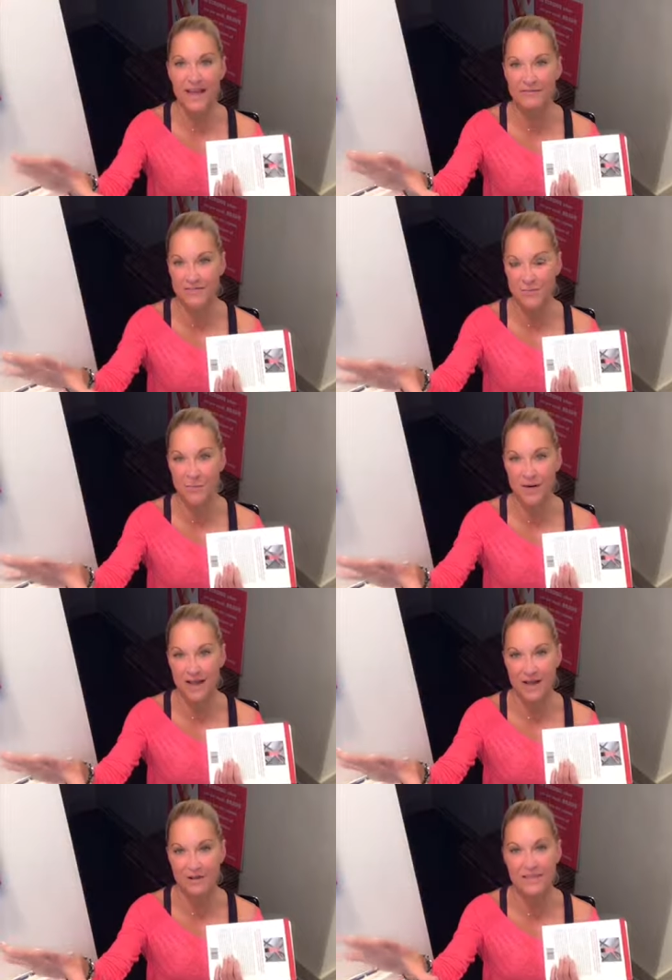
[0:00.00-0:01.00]
of someone
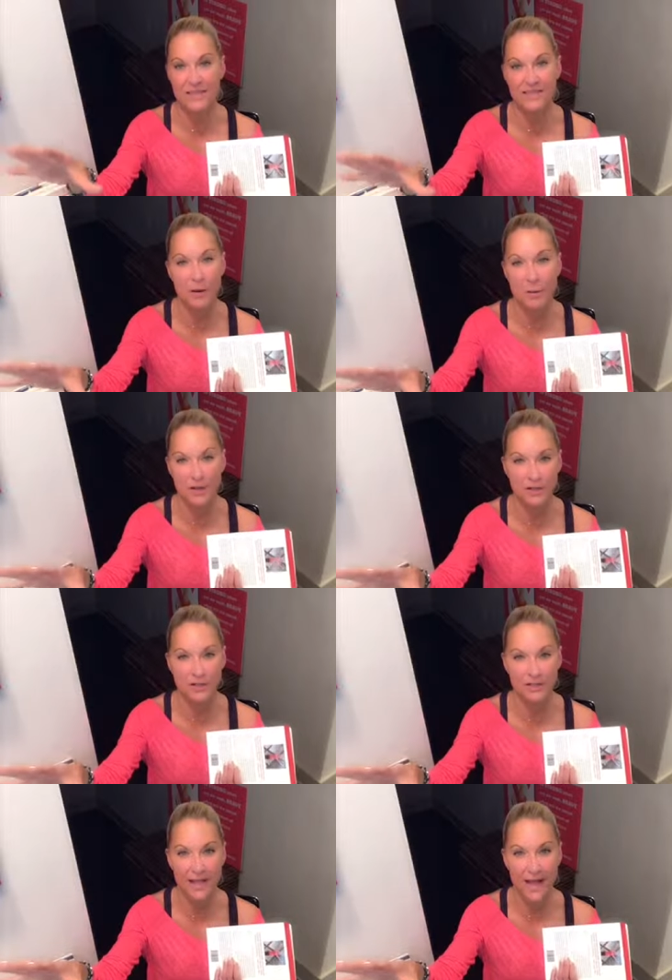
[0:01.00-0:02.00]
else that they want to
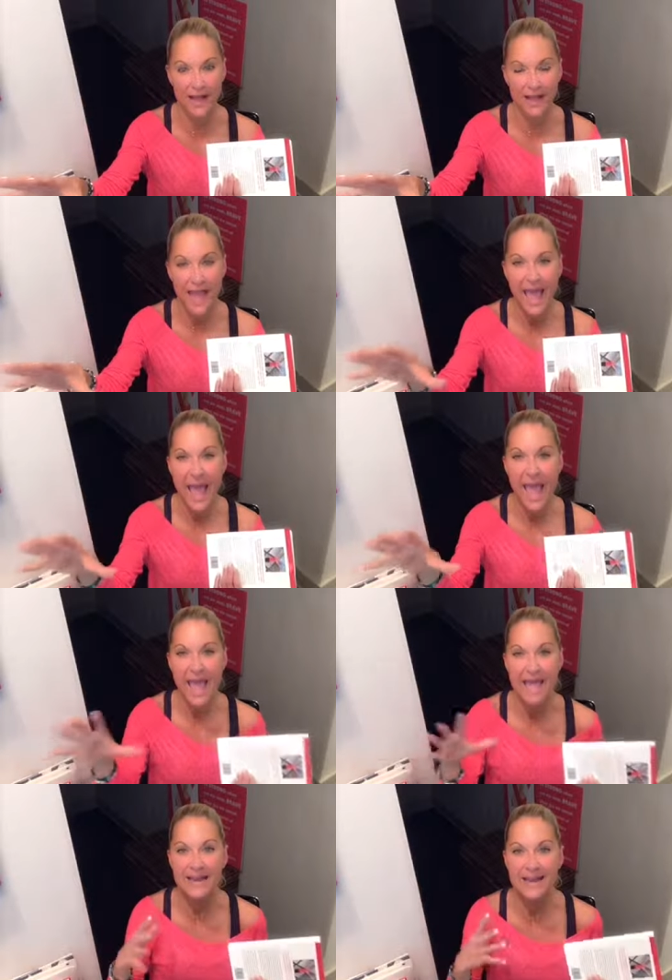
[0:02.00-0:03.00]
look like,
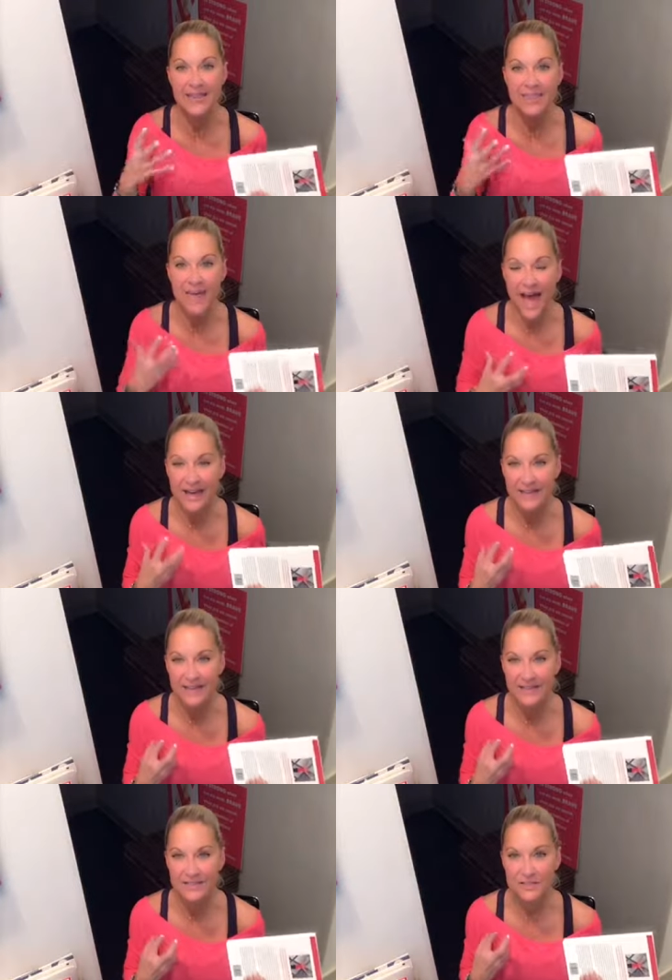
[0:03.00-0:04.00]
and that
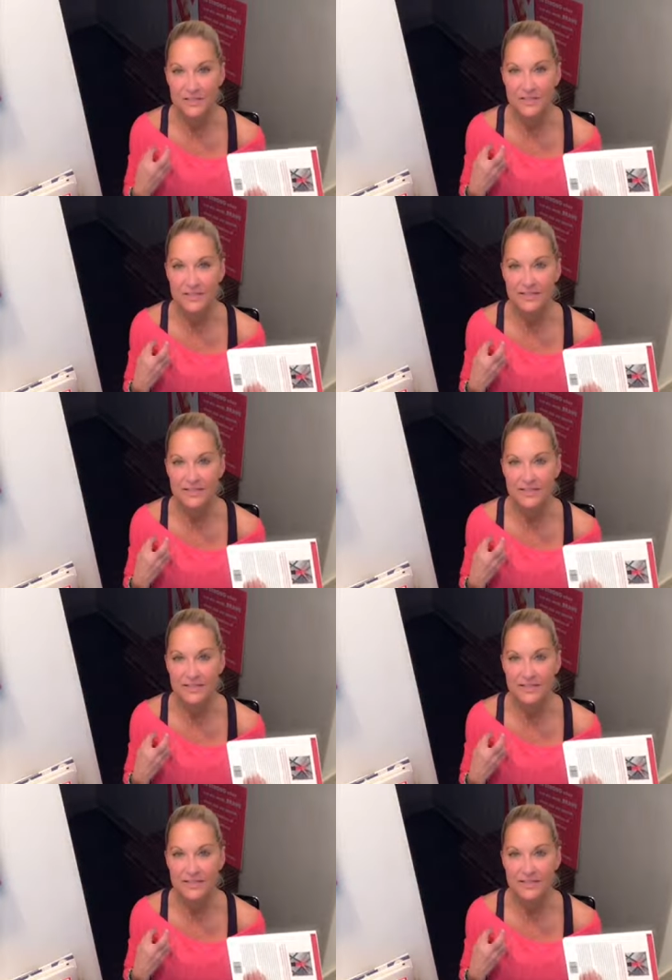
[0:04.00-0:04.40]
is